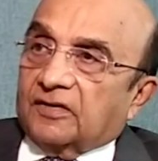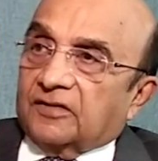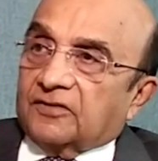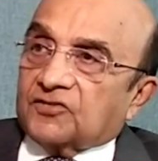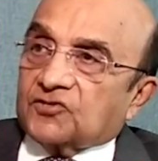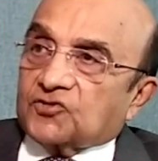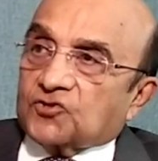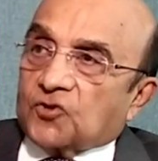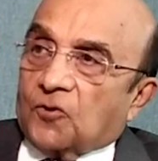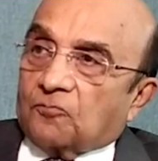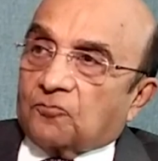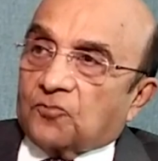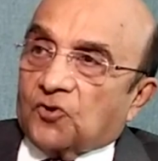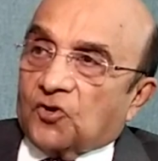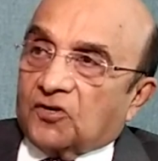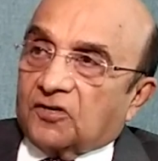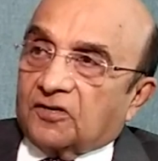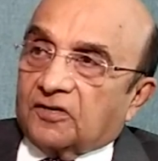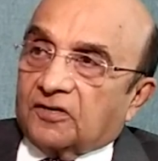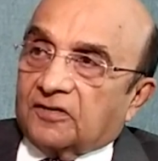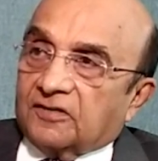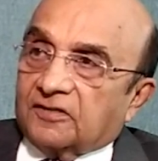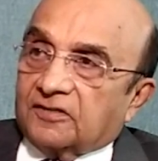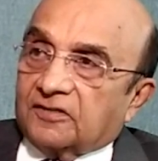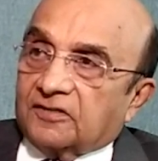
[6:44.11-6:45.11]
and stop
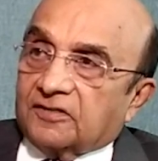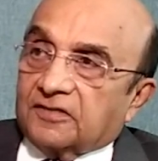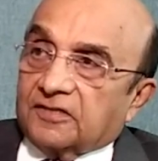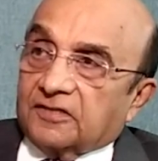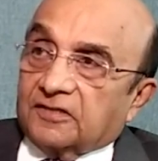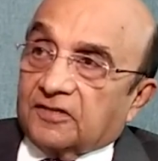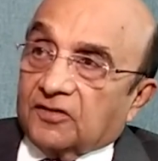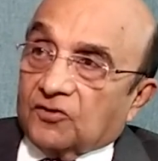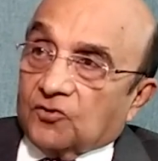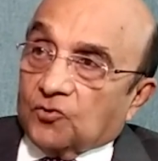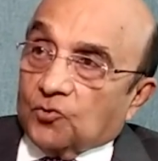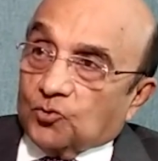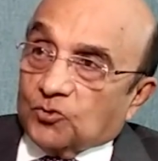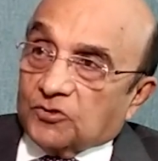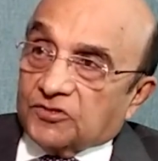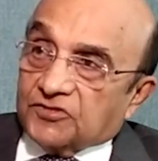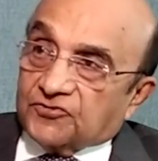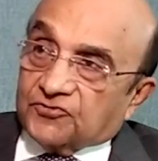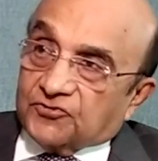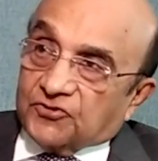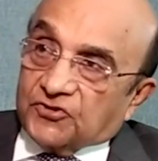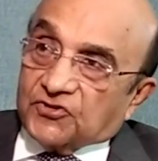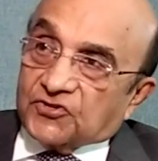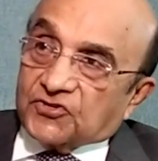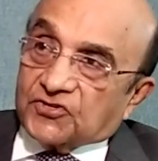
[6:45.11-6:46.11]
not till the goal
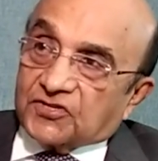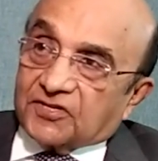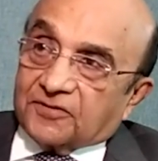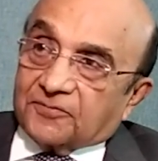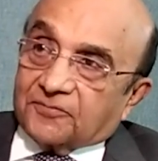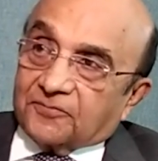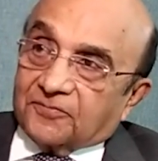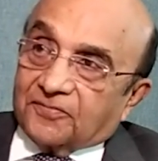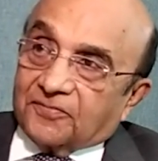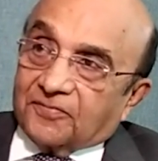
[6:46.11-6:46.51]
is reached.